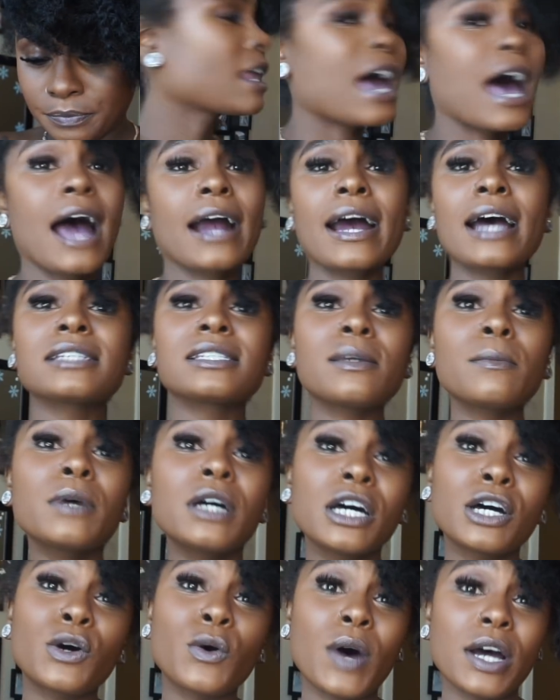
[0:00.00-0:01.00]
I got some
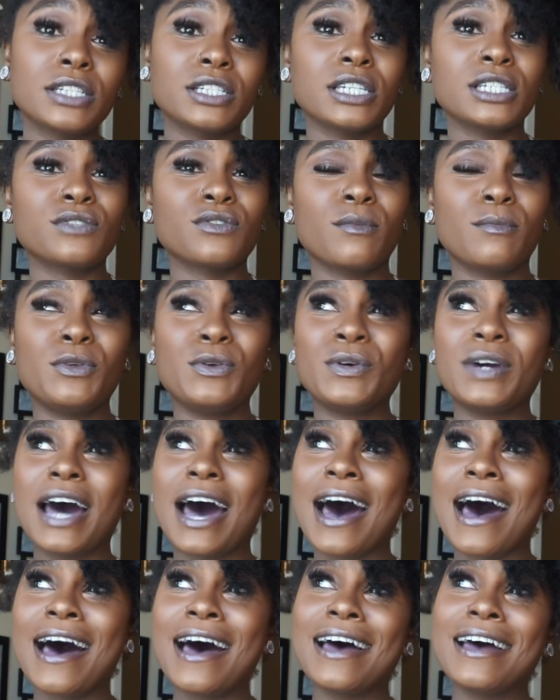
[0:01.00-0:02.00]
good questions from you
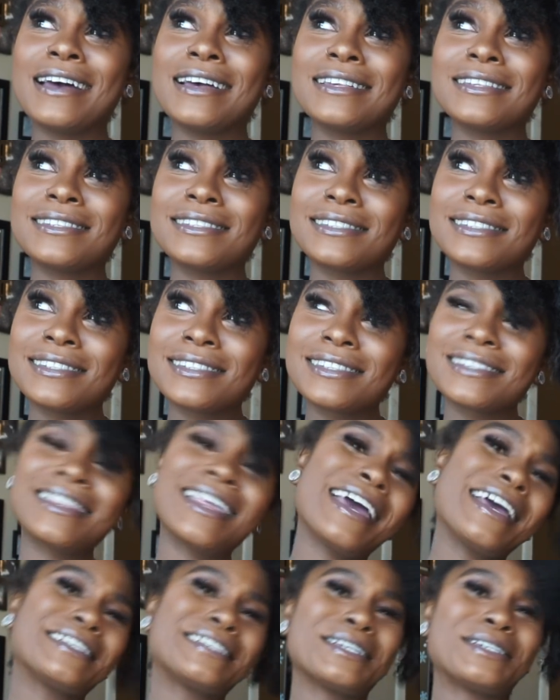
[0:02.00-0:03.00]
guys,
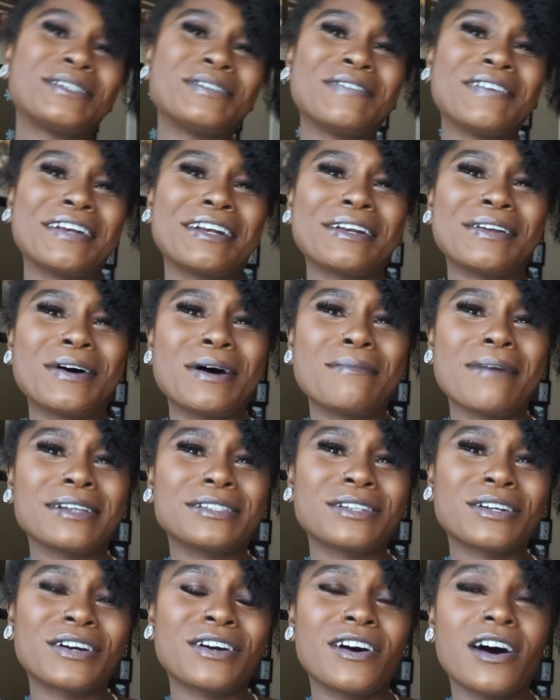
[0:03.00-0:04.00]
things that you want to know about
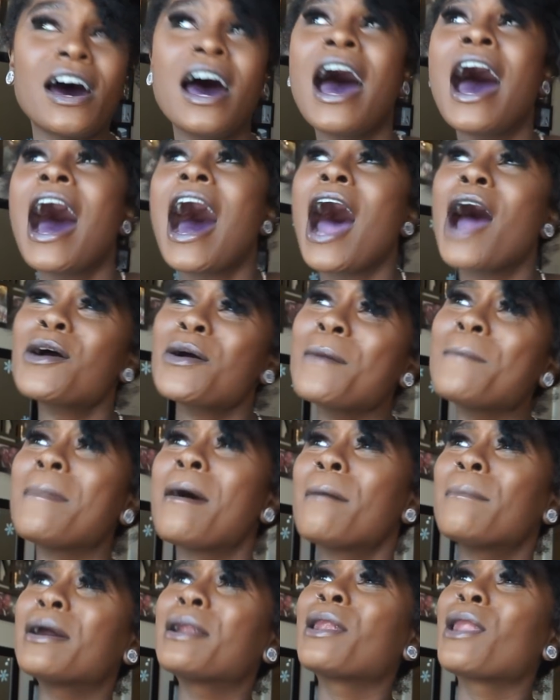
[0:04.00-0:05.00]
your girl. I
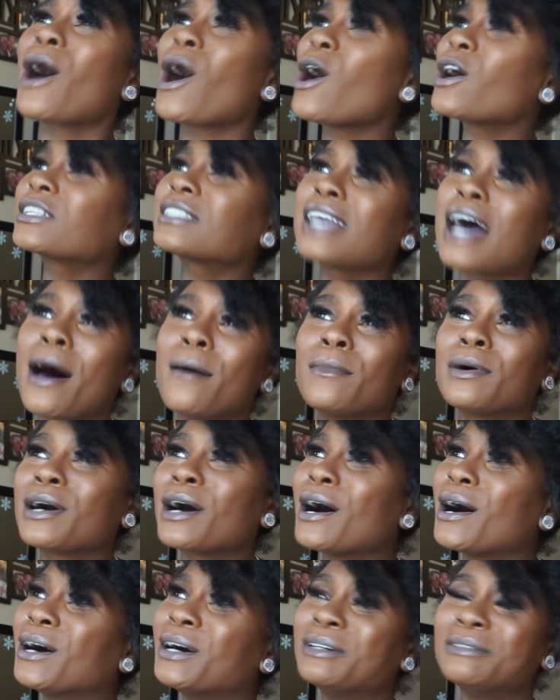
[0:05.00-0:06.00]
remember a long time
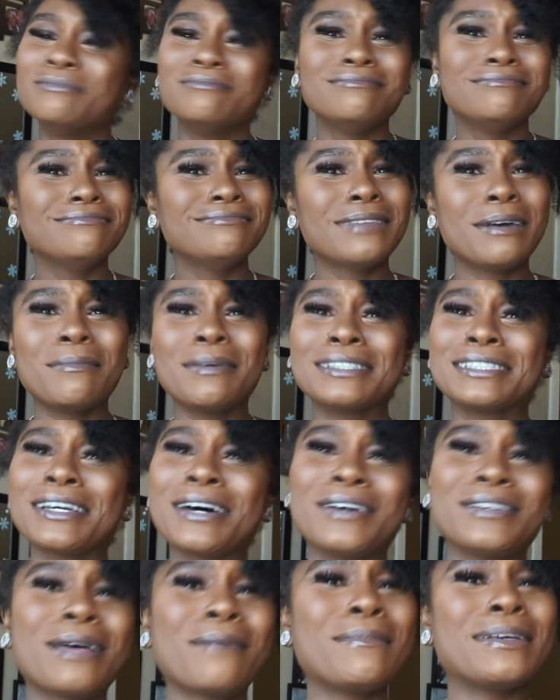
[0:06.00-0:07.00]
ago, let
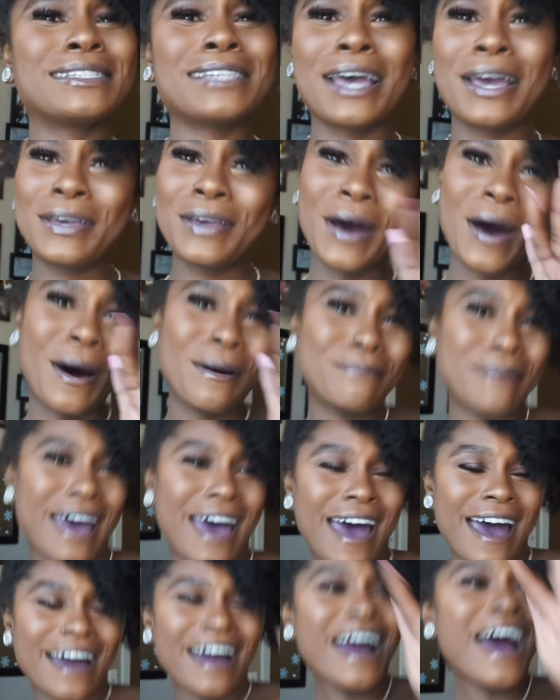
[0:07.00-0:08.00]
me take y'all
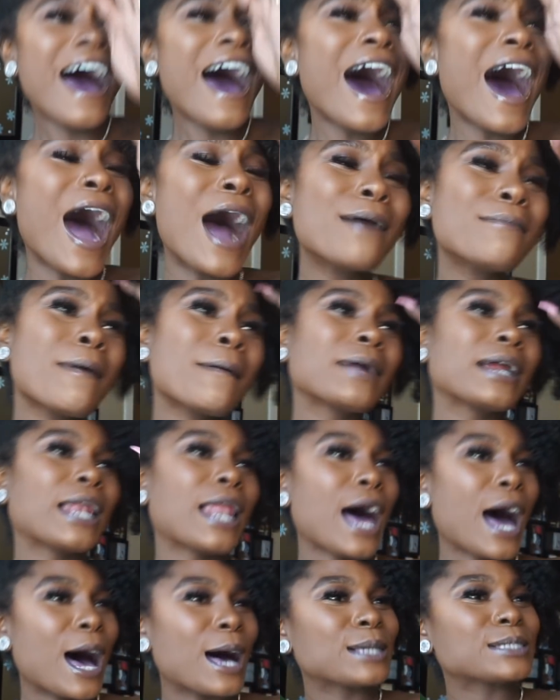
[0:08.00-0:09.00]
back. I remember
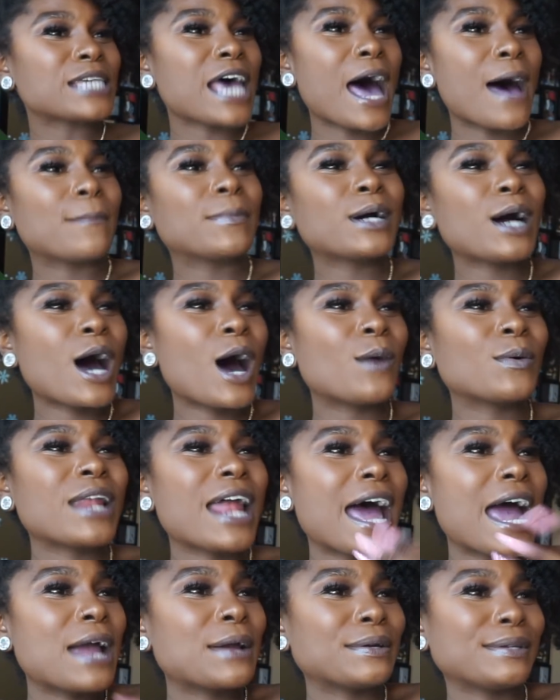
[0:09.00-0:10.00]
a long time ago when
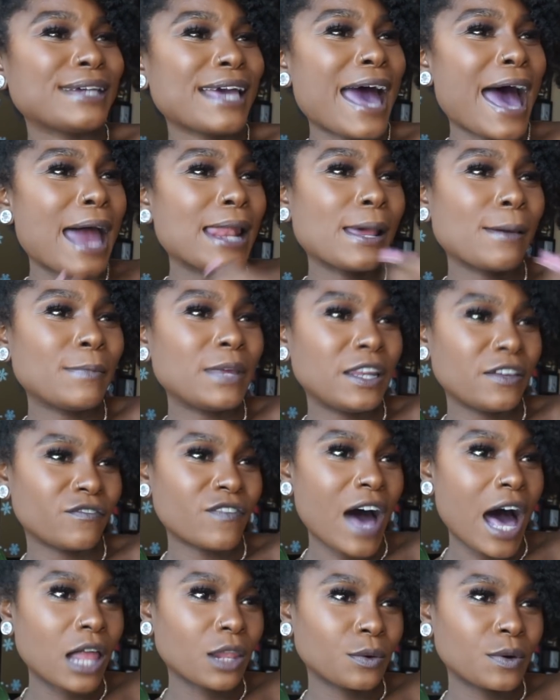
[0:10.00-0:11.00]
I didn't really have that many
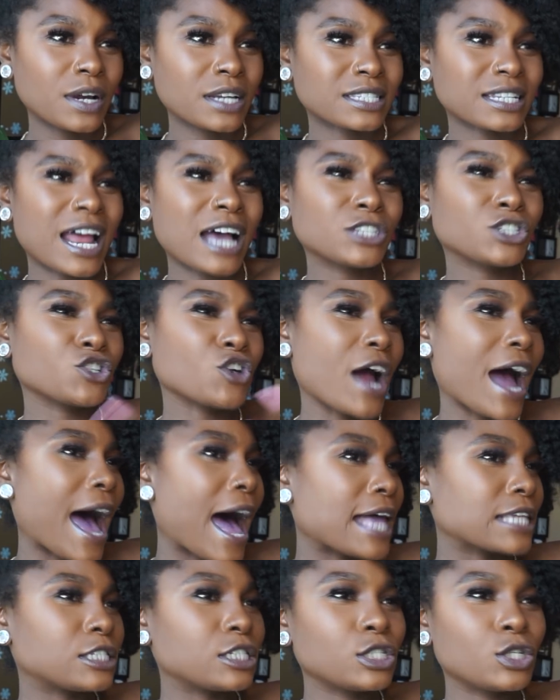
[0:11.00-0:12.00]
followers and I
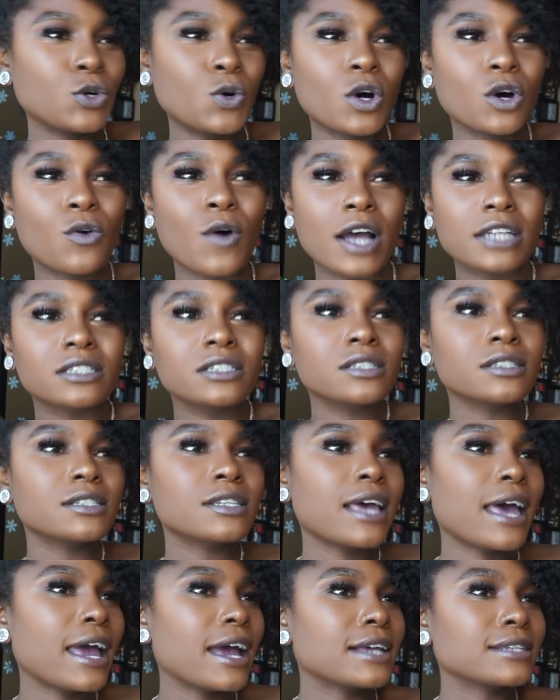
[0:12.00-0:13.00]
tried to do a questions
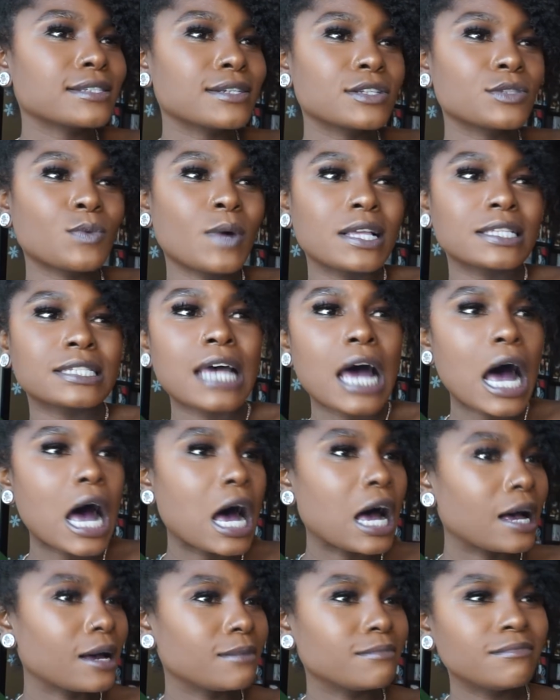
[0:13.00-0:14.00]
and answers one
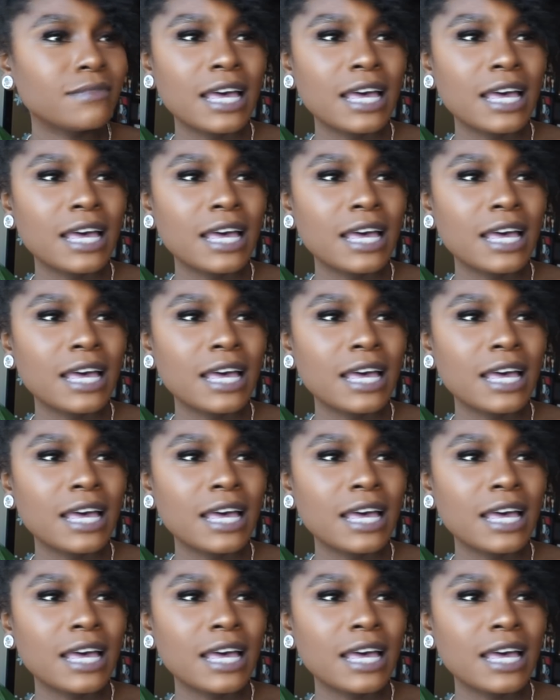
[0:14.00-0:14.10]
time.